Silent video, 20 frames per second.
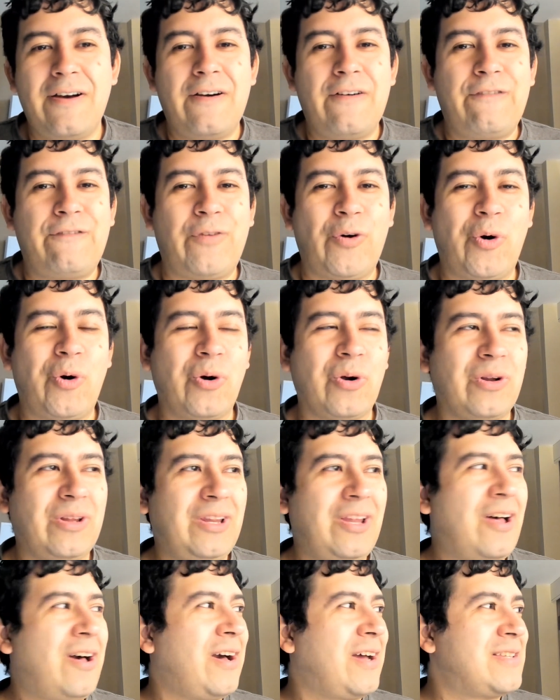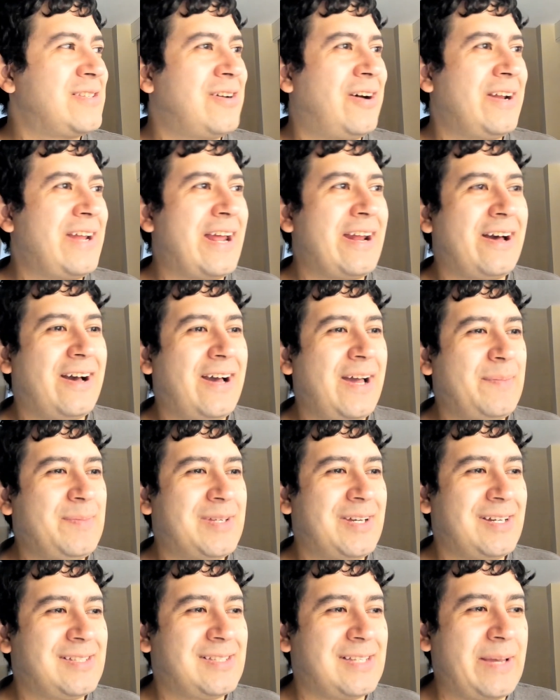For Locked On Anaheim
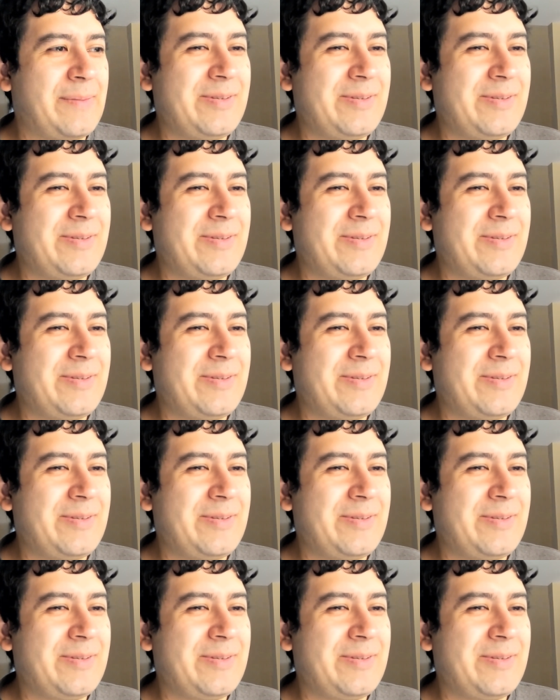Ducks,